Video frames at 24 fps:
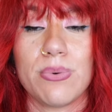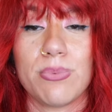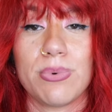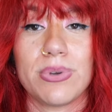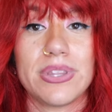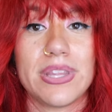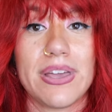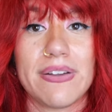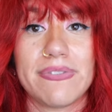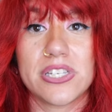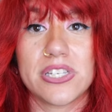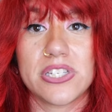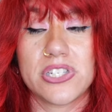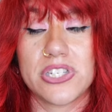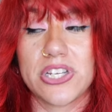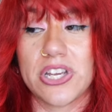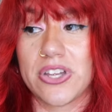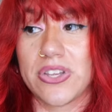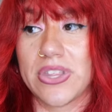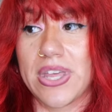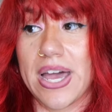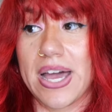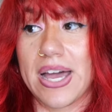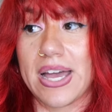Would to
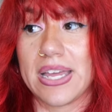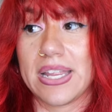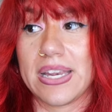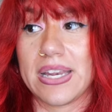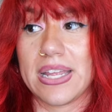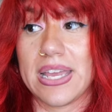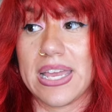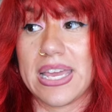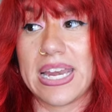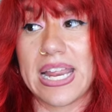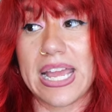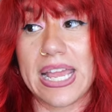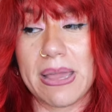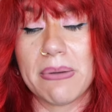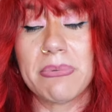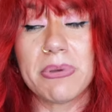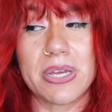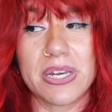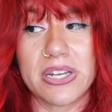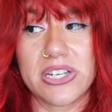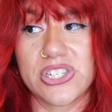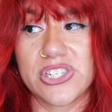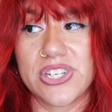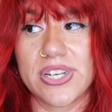share that, and I am
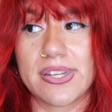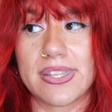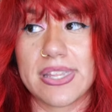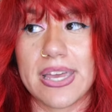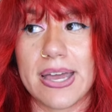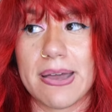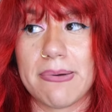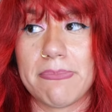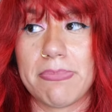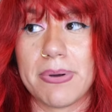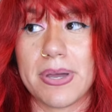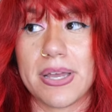going to share that,